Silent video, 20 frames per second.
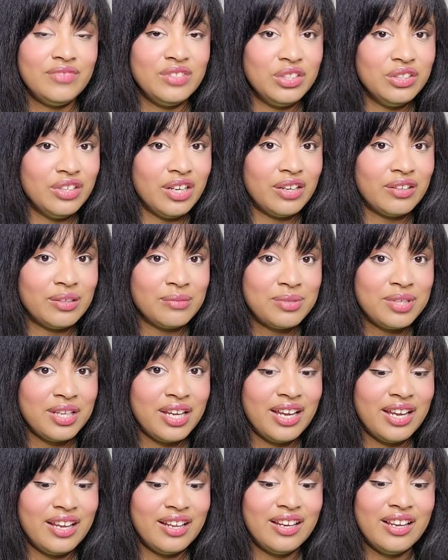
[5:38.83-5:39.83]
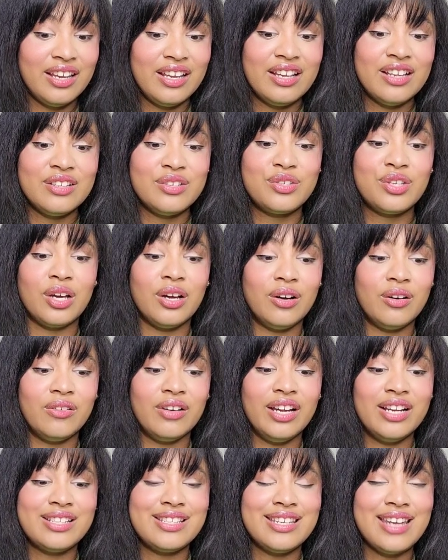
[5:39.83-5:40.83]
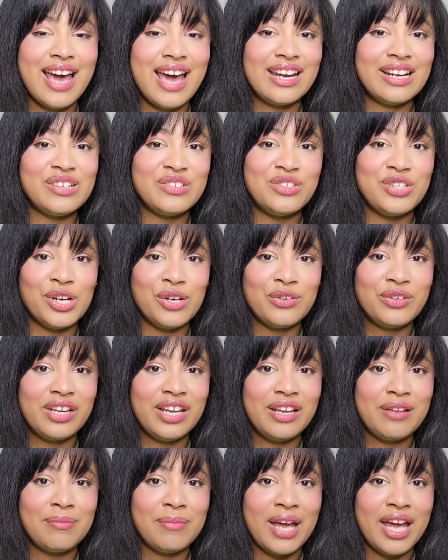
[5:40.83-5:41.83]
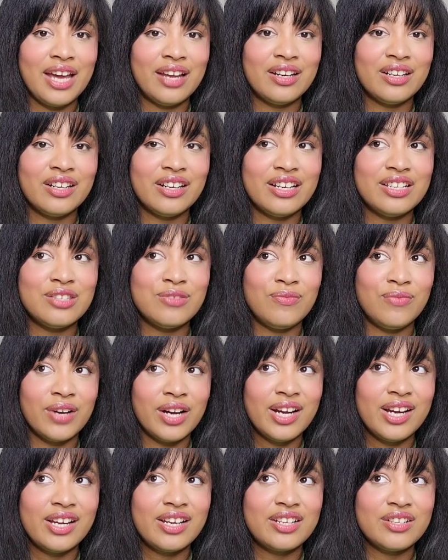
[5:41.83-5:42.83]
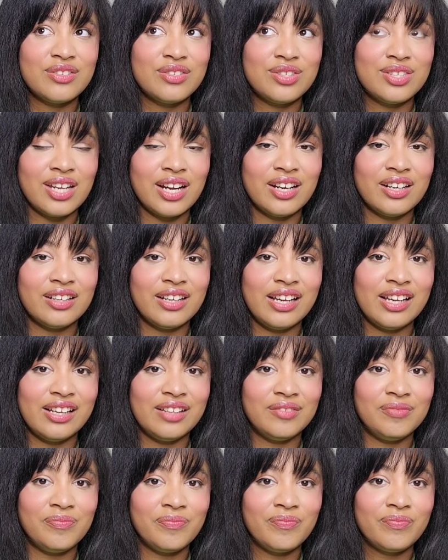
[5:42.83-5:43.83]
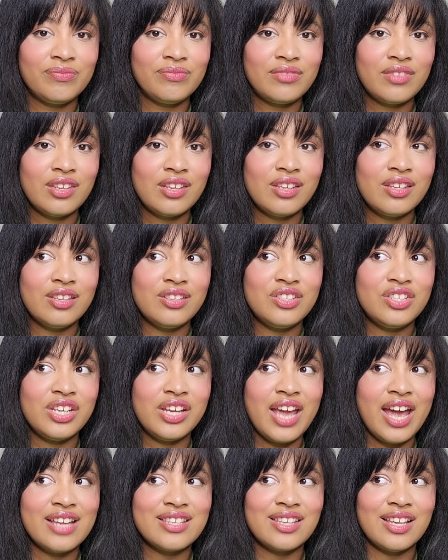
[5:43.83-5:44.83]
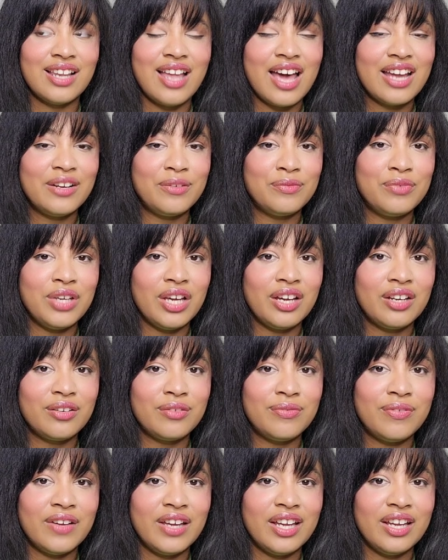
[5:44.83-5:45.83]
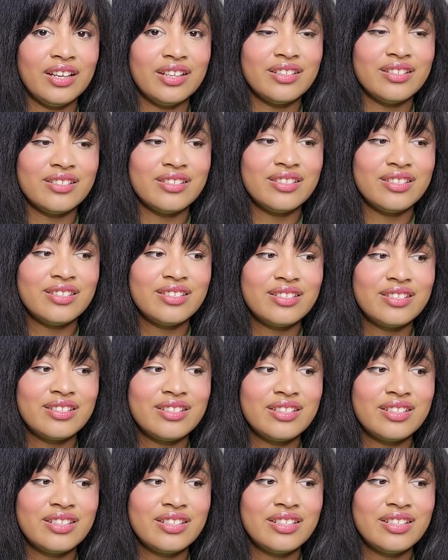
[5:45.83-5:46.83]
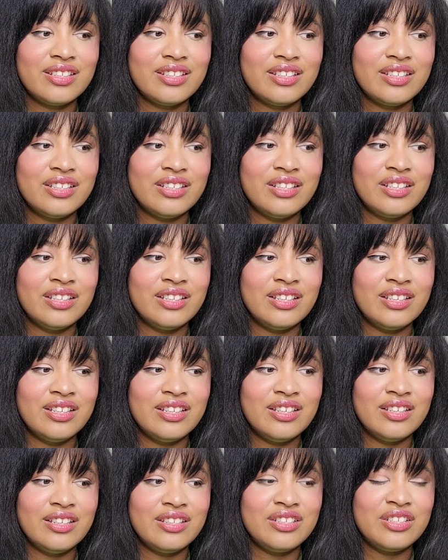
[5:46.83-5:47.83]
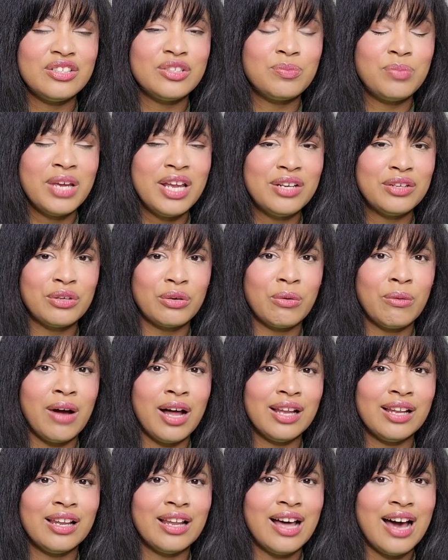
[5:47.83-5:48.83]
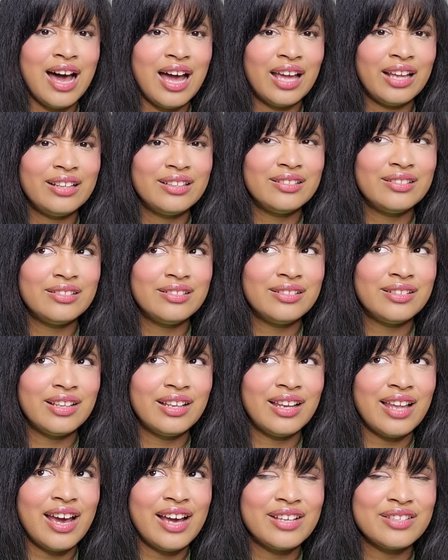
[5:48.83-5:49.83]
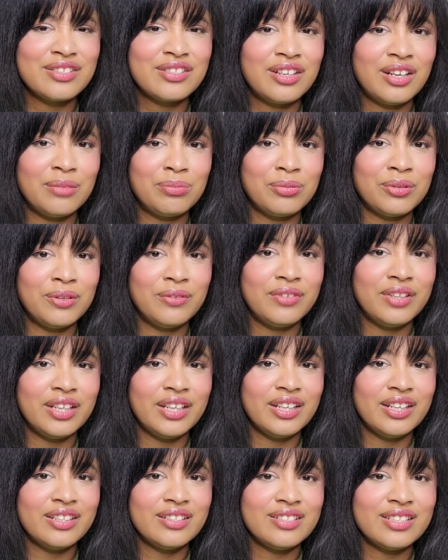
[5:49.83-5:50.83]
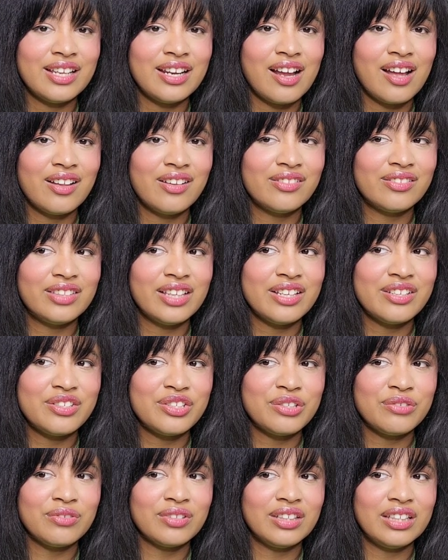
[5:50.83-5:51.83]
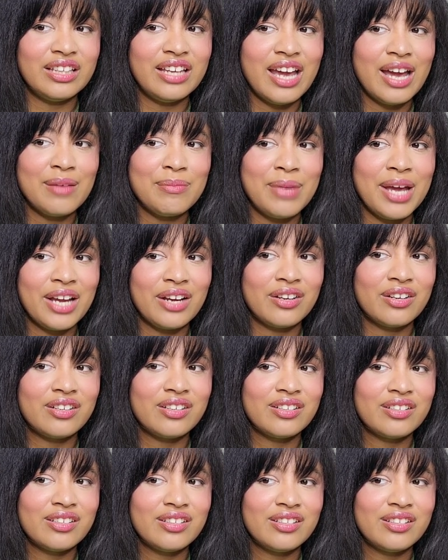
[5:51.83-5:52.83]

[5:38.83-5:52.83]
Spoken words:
you know what I'm saying? So it's not a joking matter. It's very concerning. She has a lot of young fans. She's been through a lot the last couple of years, and I don't think she really got back.